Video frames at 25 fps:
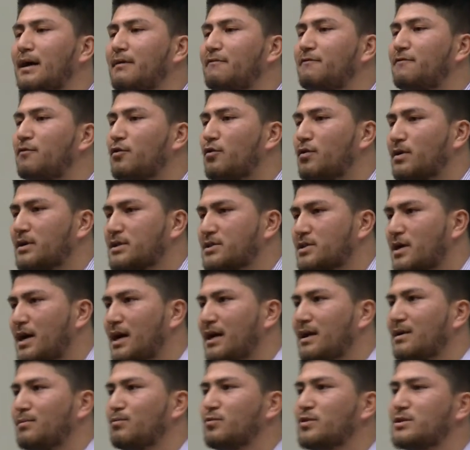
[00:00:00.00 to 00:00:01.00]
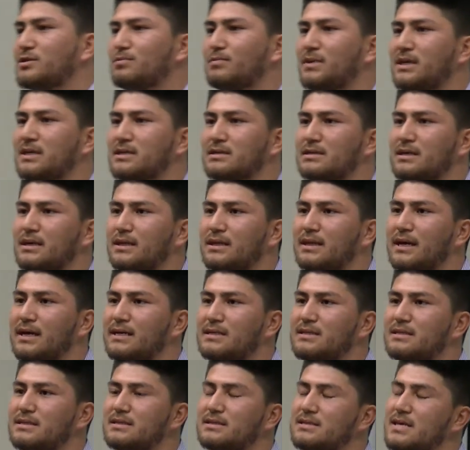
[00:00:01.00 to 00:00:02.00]
for asylum, which means that
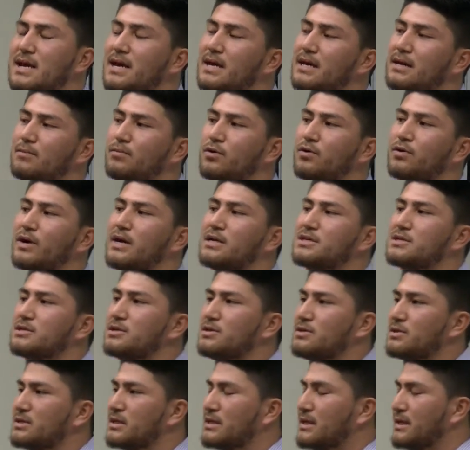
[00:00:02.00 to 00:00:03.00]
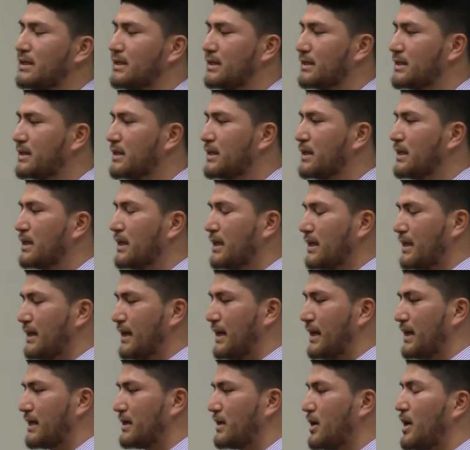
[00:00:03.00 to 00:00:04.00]
they say, Immigration New Zealand,
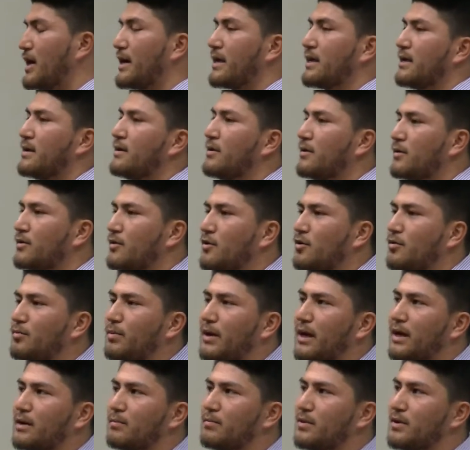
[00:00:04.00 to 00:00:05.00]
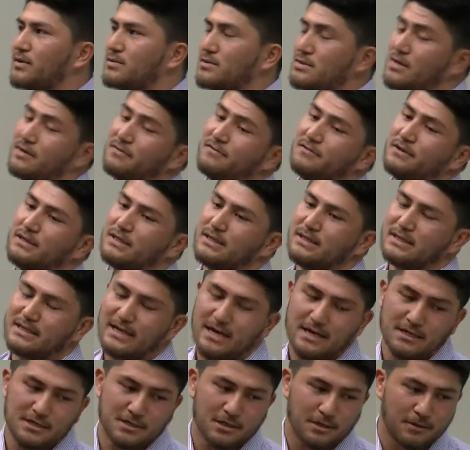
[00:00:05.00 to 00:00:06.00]
that I cannot go back because I feel in
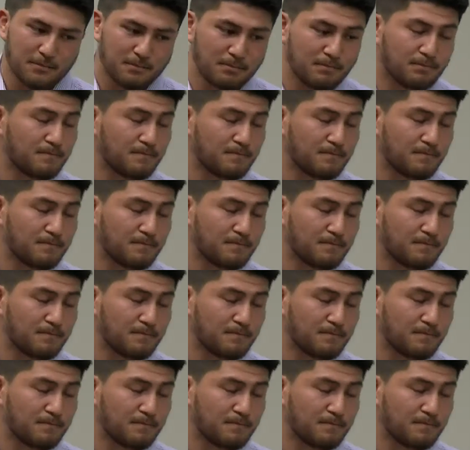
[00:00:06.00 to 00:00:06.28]
danger.